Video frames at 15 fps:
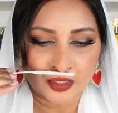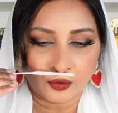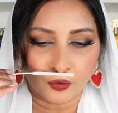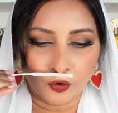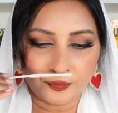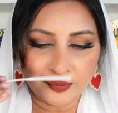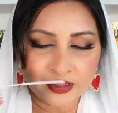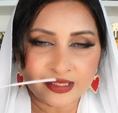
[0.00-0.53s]

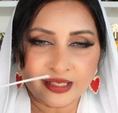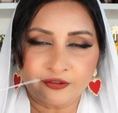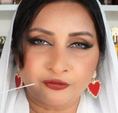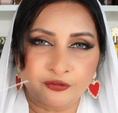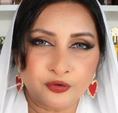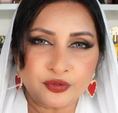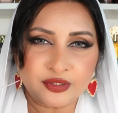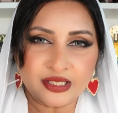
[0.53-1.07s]
Opens like
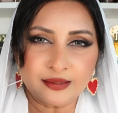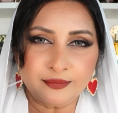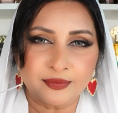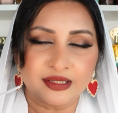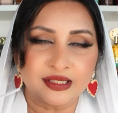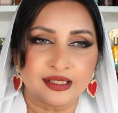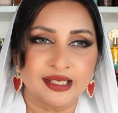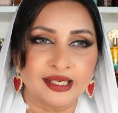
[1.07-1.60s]
fruity,
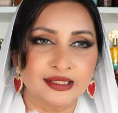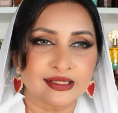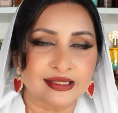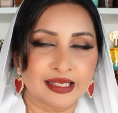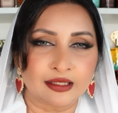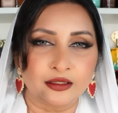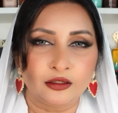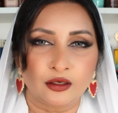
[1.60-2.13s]
but again, it's
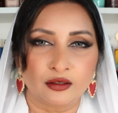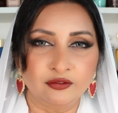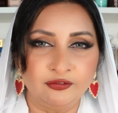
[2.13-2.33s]
like a lot